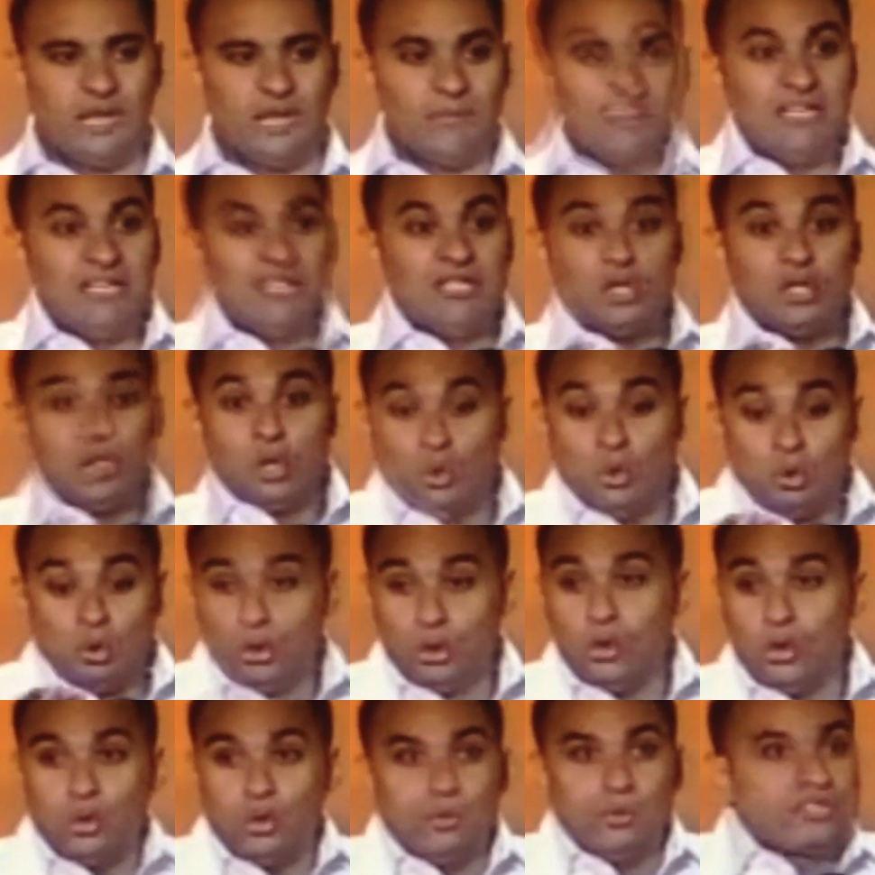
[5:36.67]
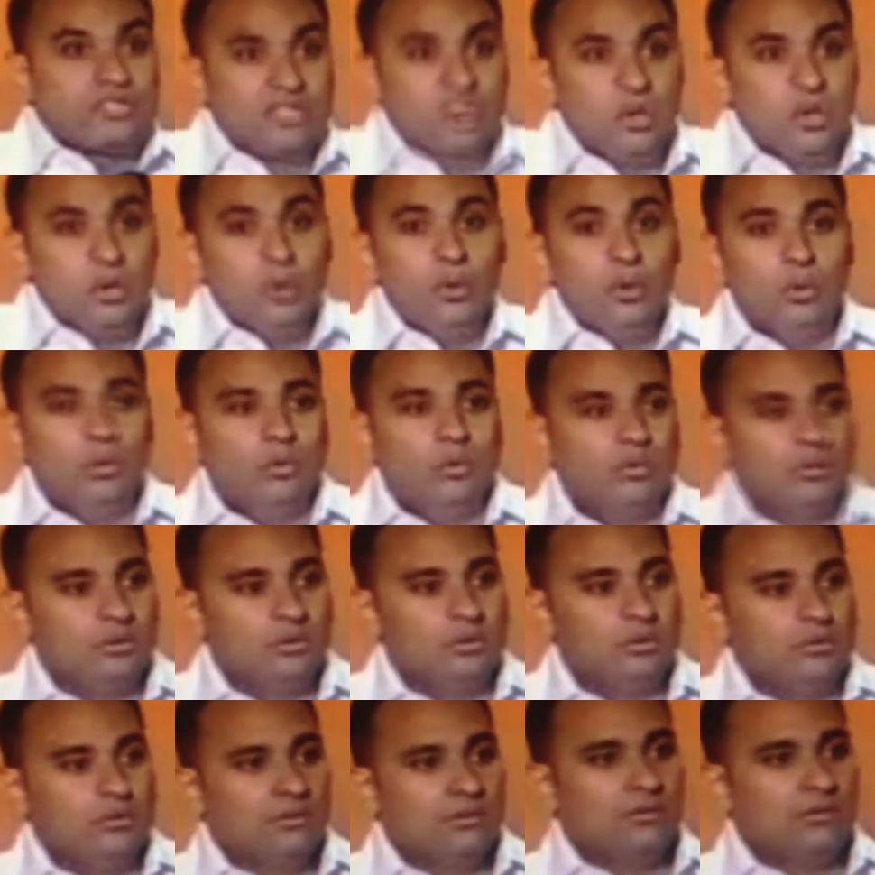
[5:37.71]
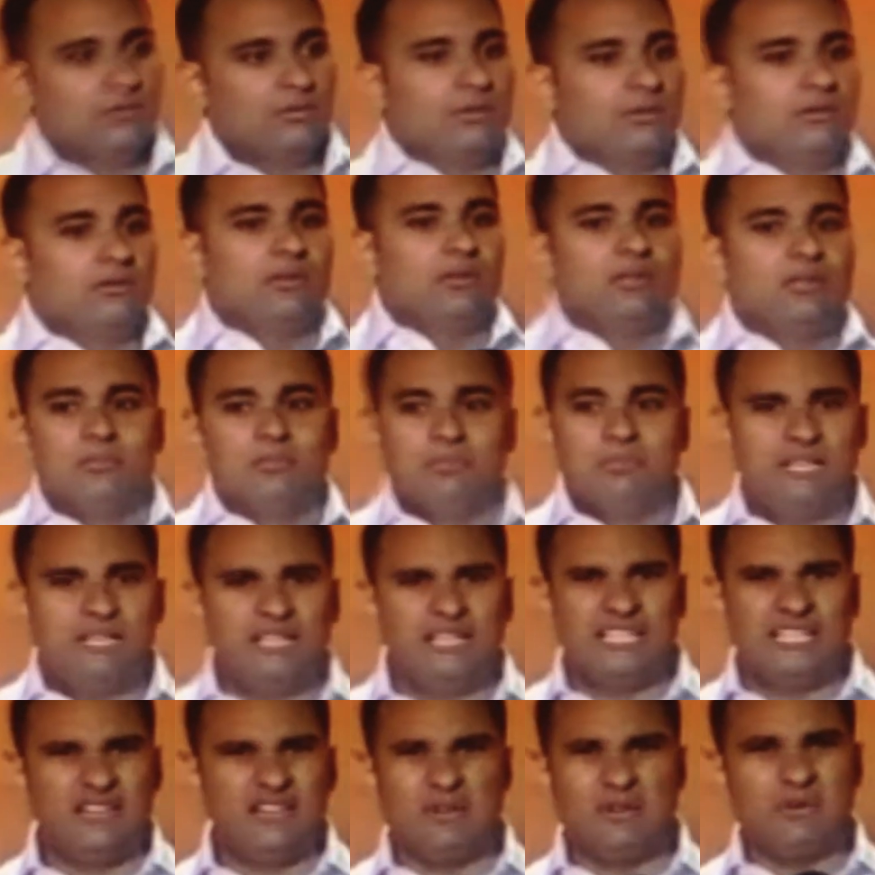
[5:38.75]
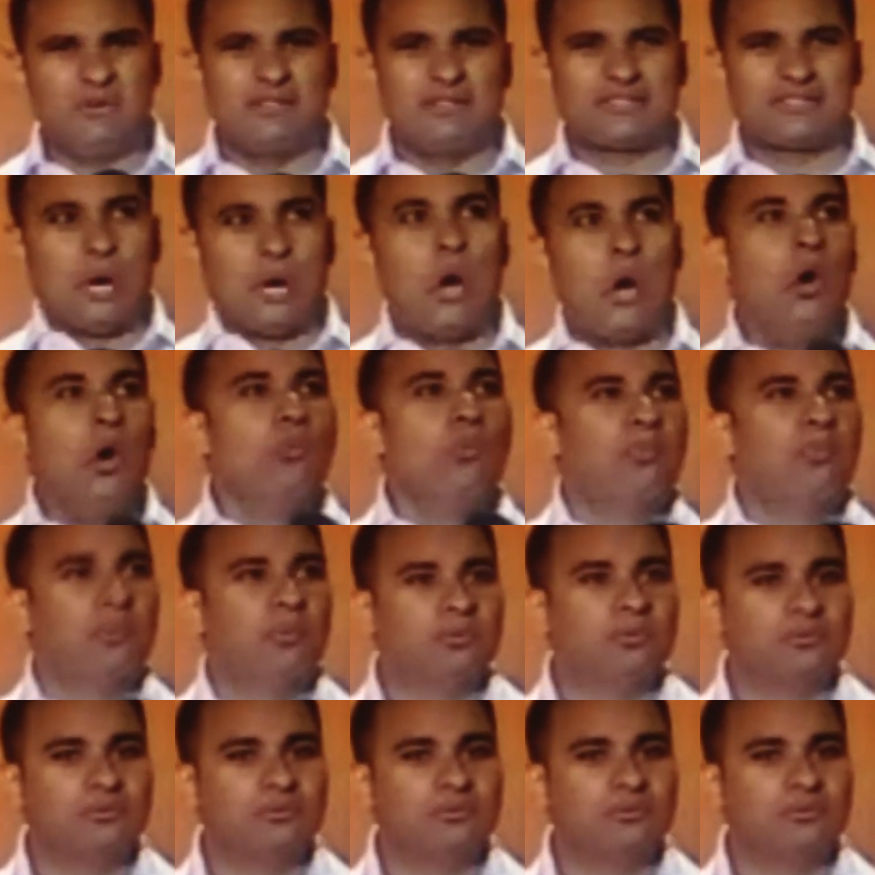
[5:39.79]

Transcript: I mean, you knew it was you. But he'd give you this hope.